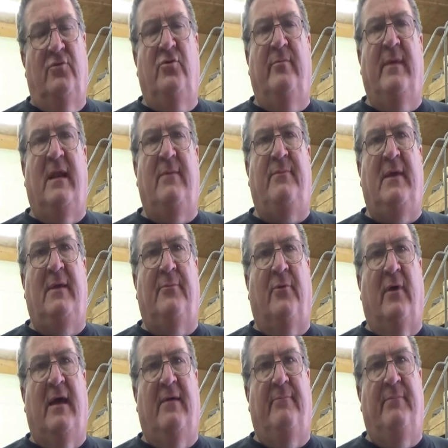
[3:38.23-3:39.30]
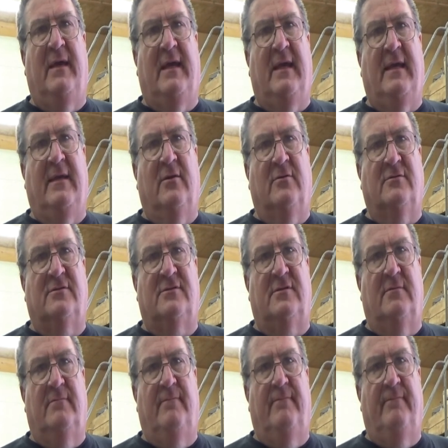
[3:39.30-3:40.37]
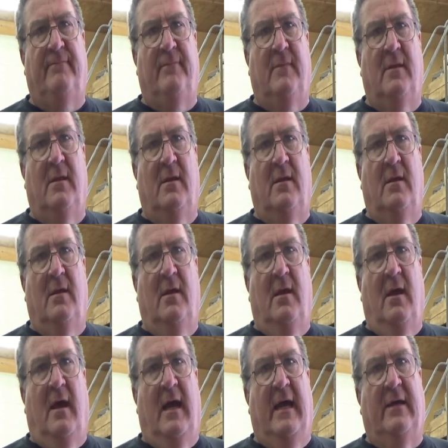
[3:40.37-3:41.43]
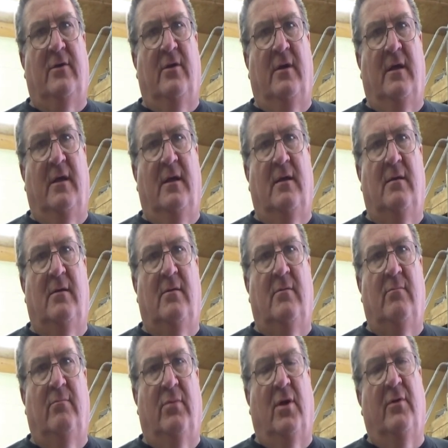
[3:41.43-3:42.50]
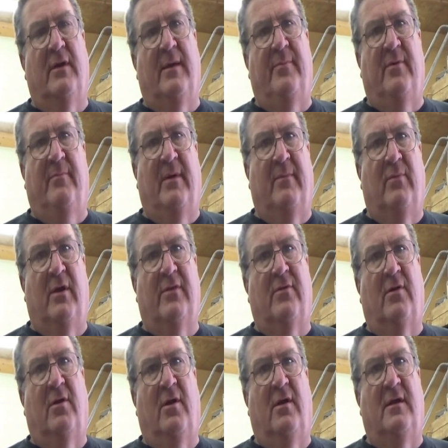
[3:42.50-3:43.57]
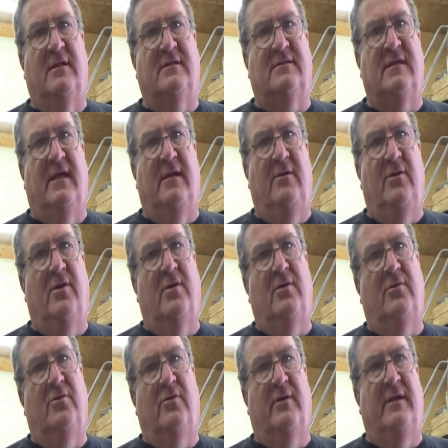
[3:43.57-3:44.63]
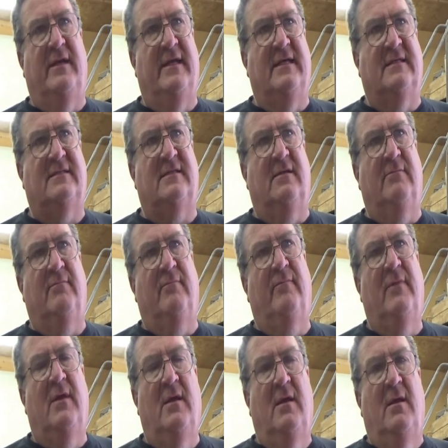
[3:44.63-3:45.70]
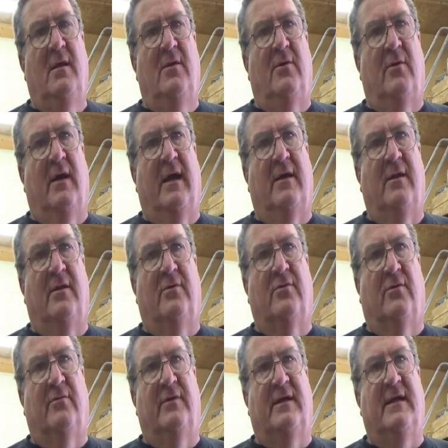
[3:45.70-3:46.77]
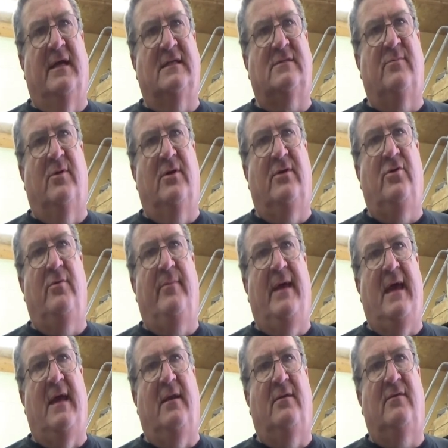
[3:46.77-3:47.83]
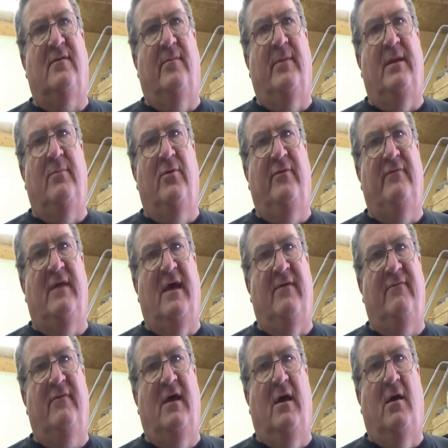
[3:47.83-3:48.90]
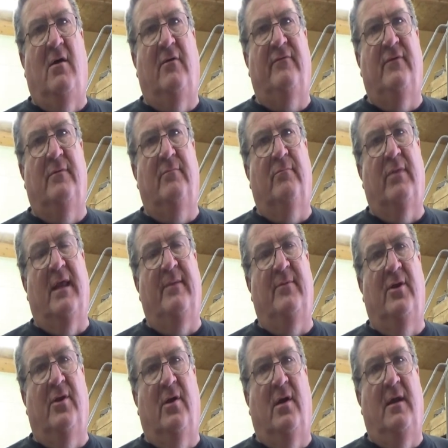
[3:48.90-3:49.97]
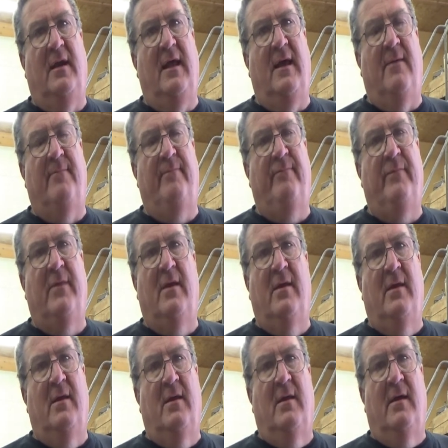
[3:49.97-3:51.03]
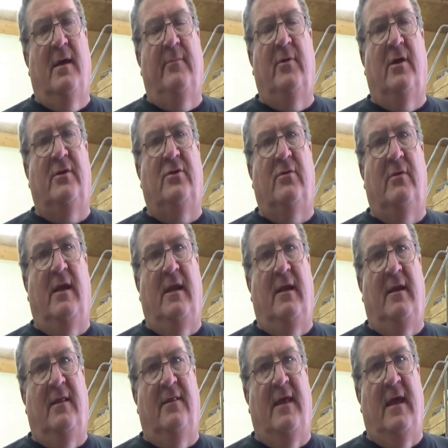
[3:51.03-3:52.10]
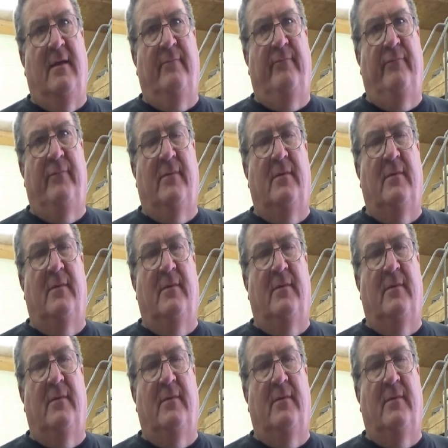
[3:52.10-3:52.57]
Too many people have big egos. I could have blowed up at my brother-in-law and said, "You're doing this," or I could have told the customer, "Too bad somebody moved that valve," and blamed it on them. I'm not doing any of that.